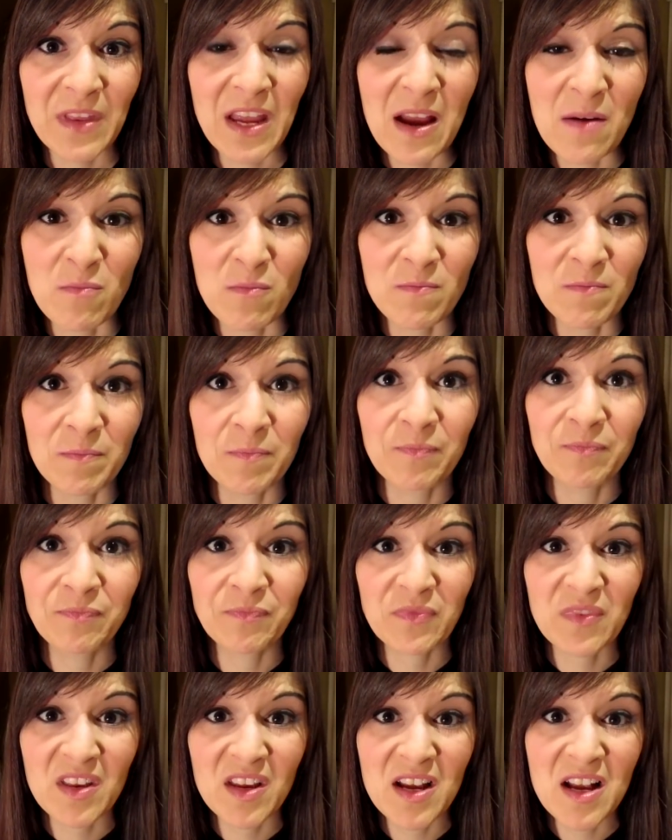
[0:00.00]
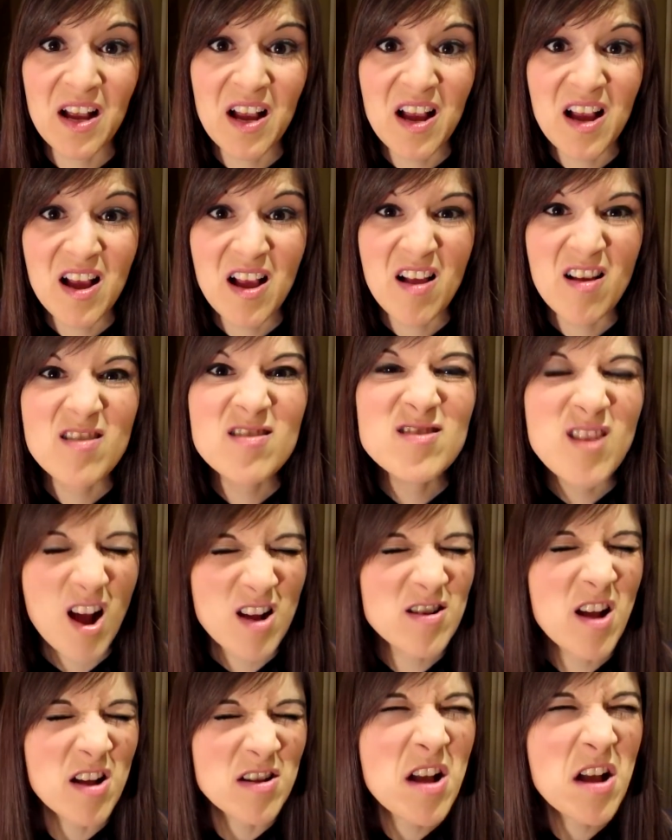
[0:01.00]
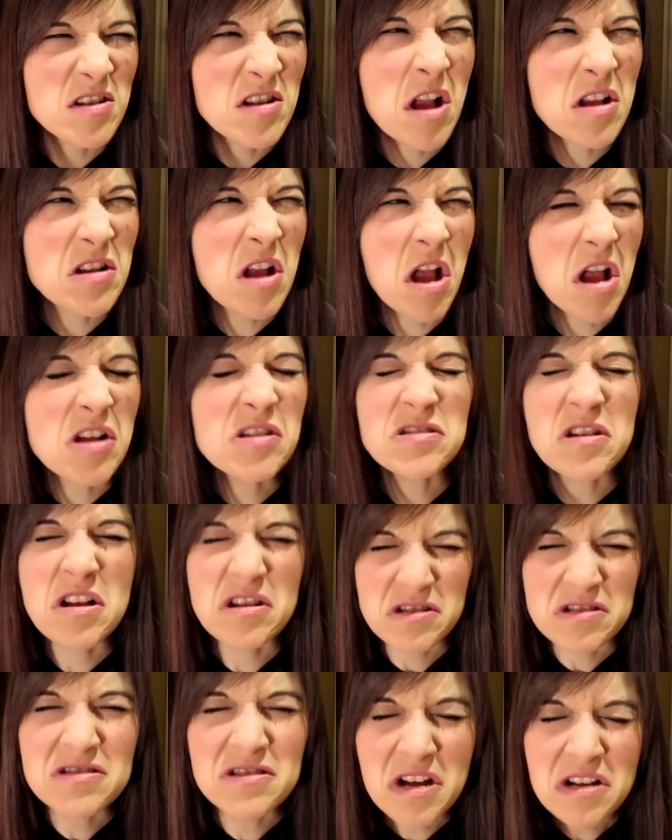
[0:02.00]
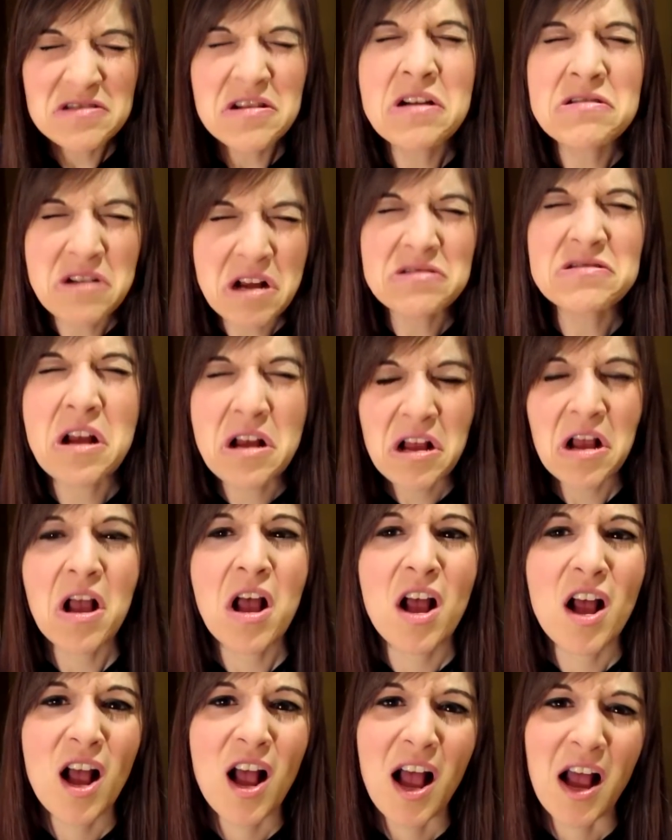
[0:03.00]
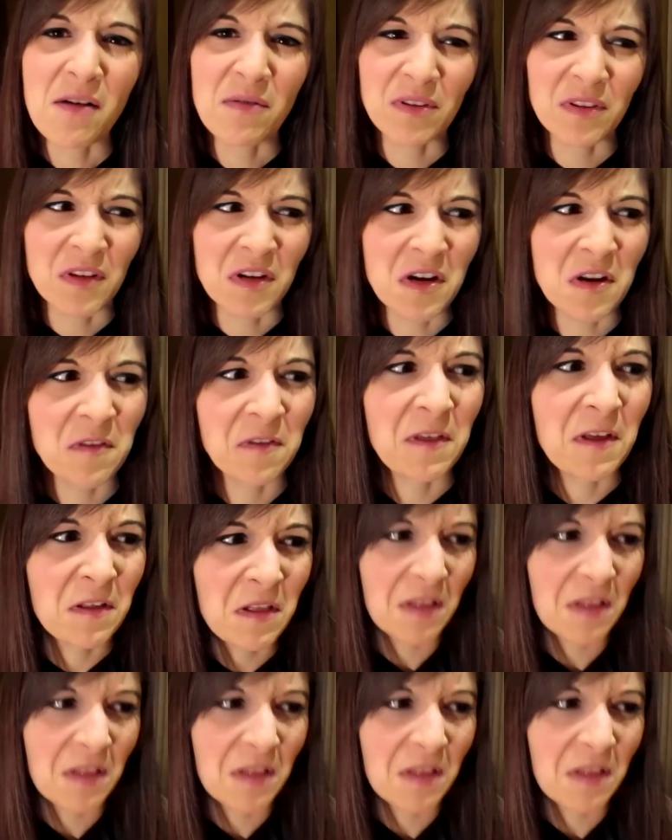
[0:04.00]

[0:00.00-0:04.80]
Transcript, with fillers: So and let's get this dress on. Well, no, you get this dress on. I was gonna me. say,